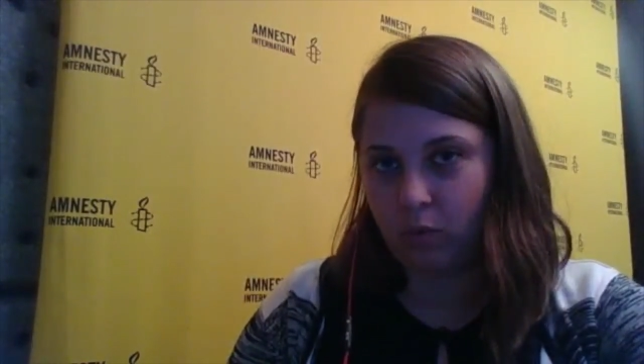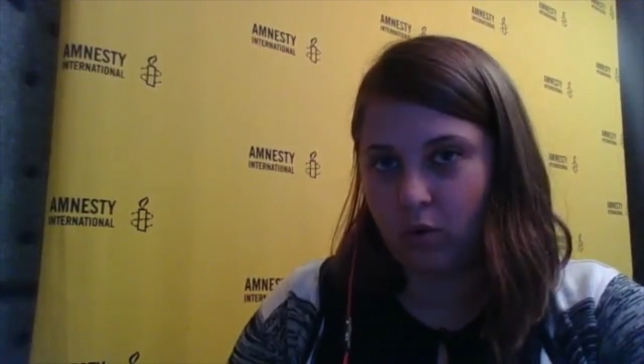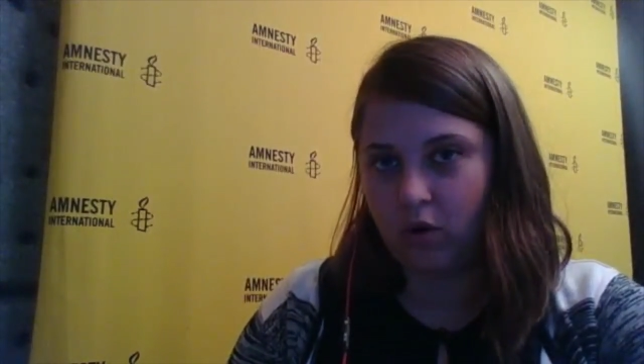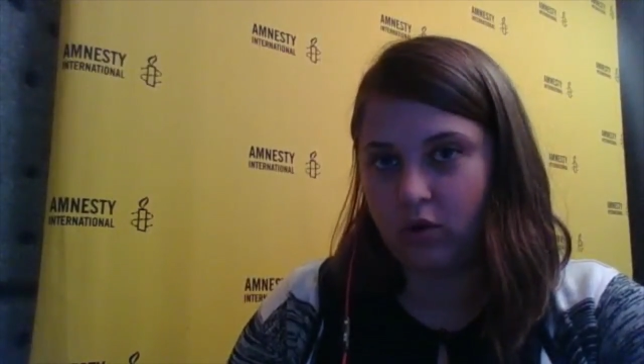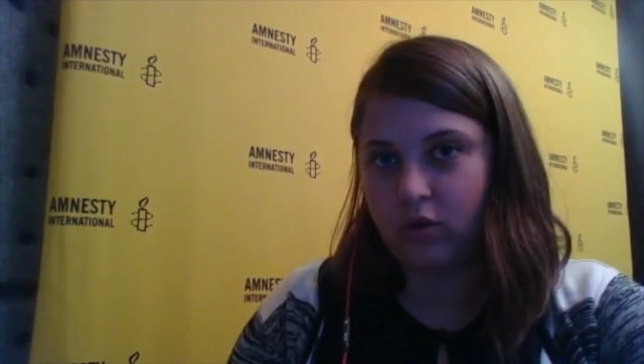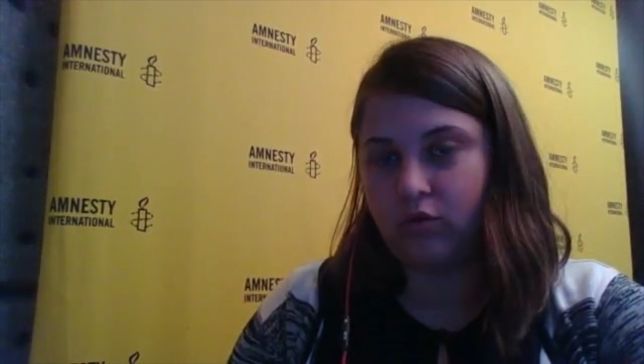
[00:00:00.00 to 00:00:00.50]
the
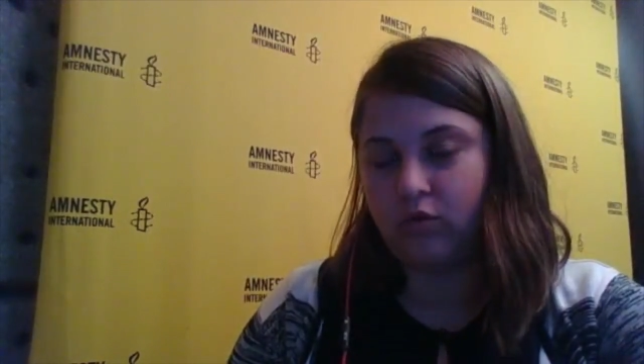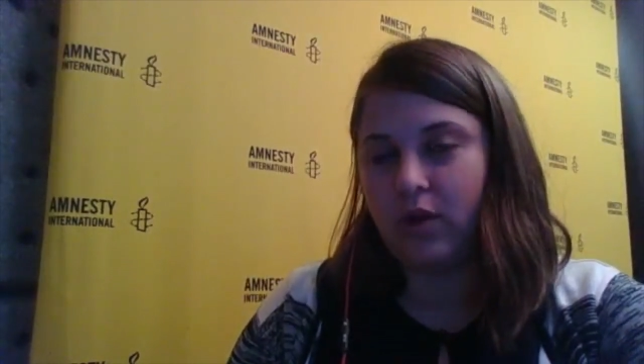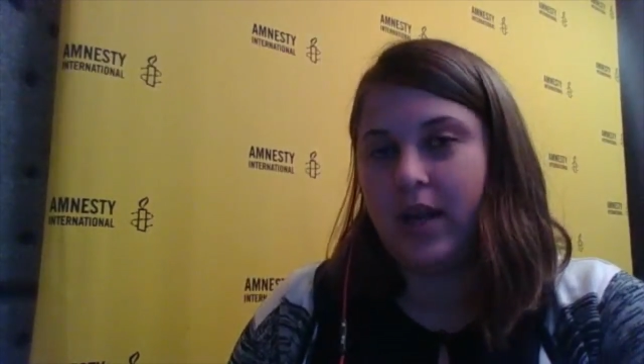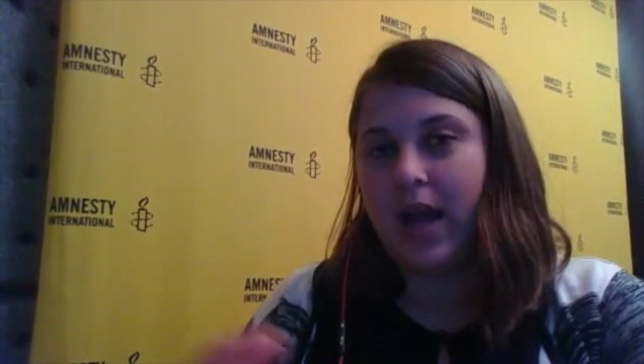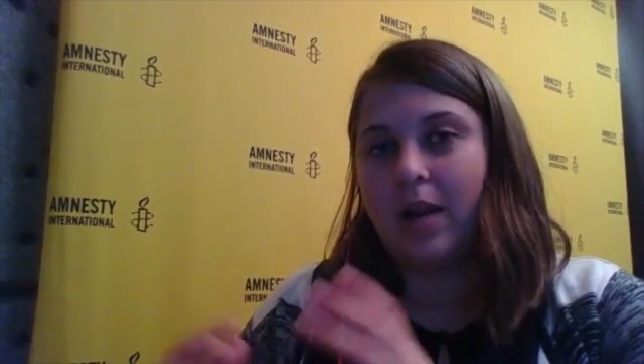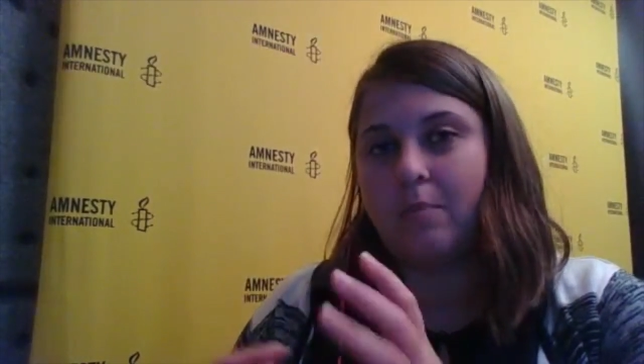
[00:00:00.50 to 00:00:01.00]
world to
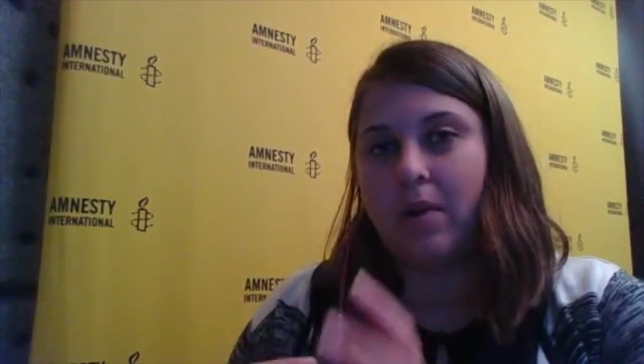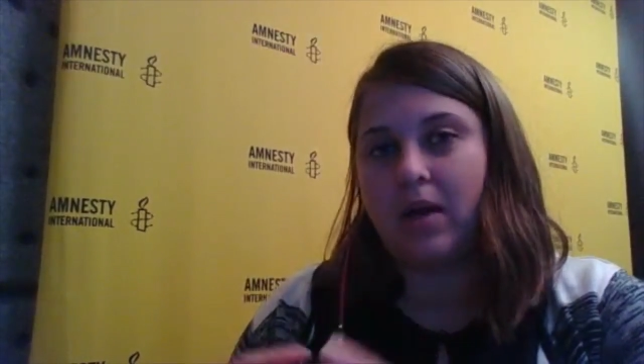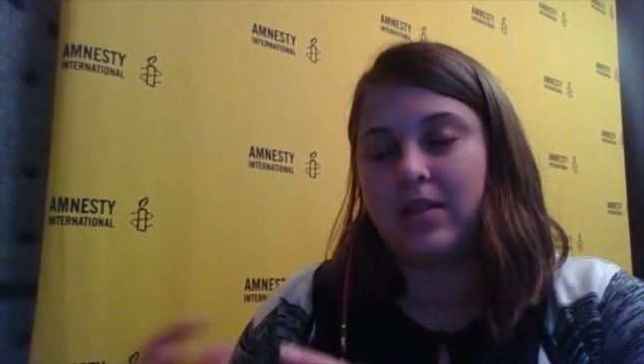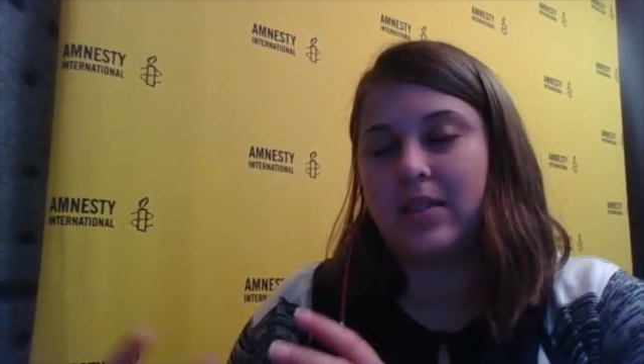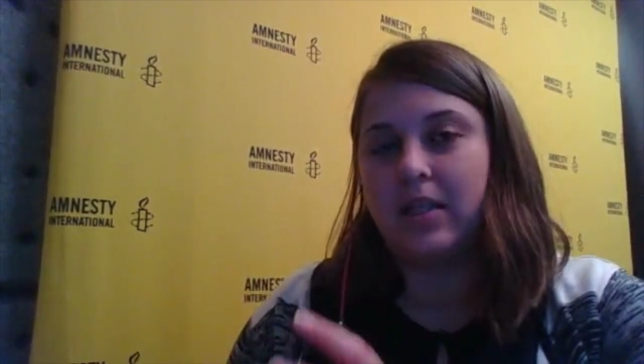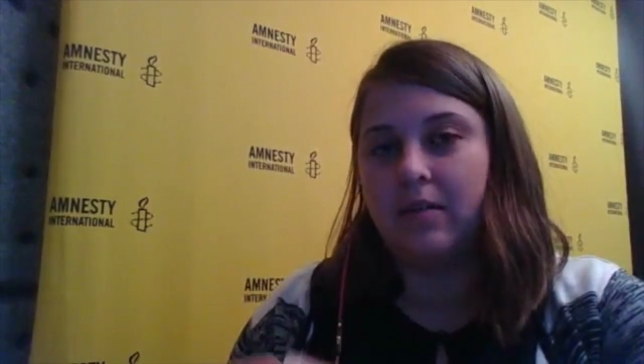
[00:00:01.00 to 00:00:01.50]
really help
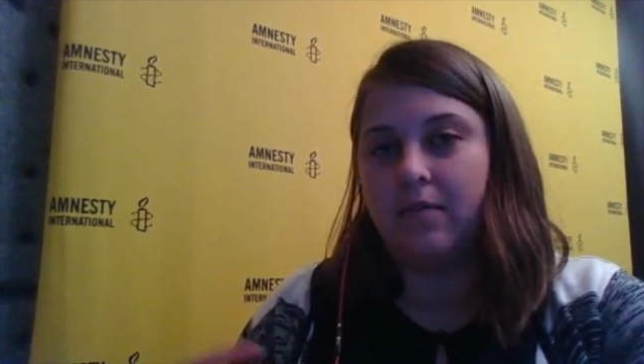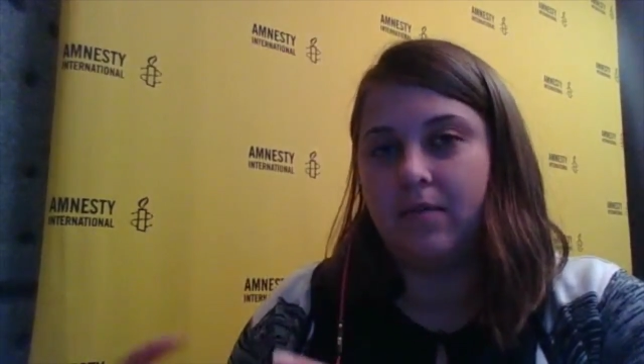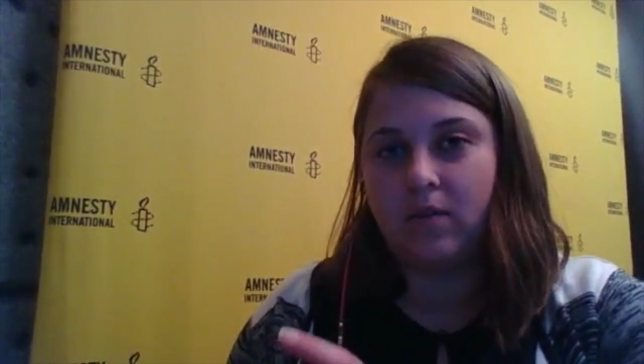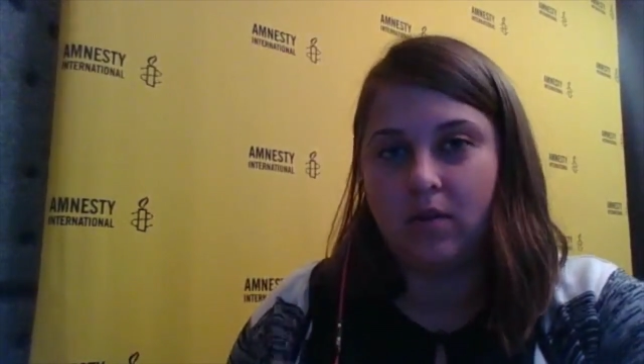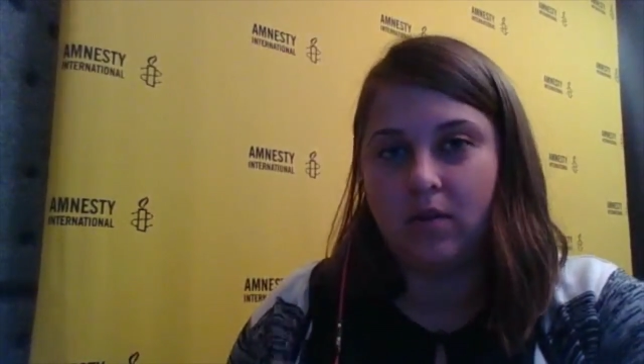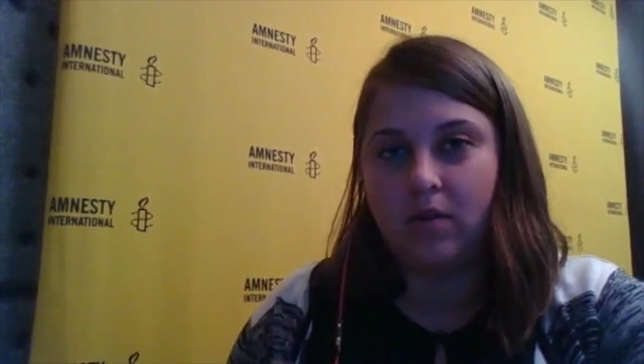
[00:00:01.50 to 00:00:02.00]
us
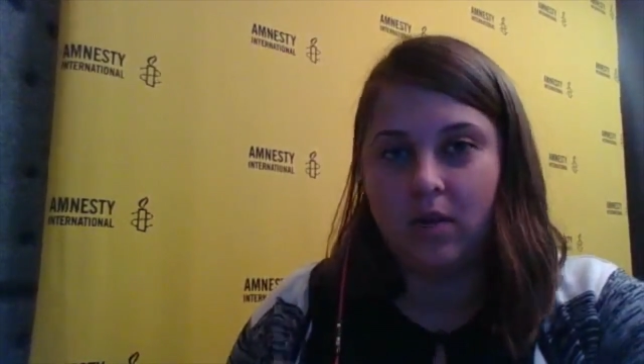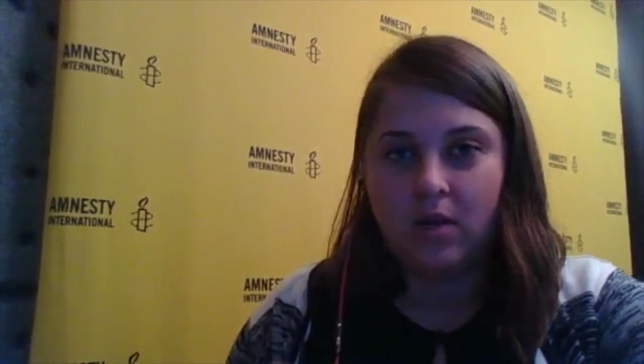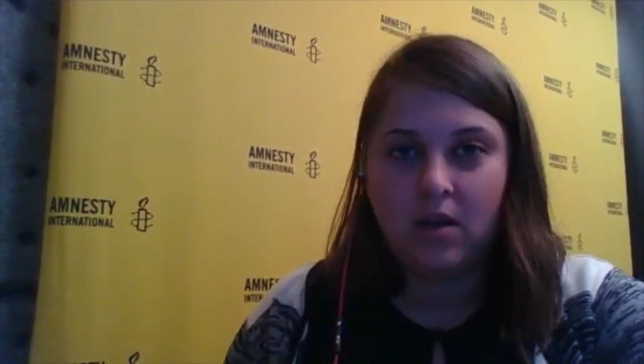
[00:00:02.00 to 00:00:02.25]
sift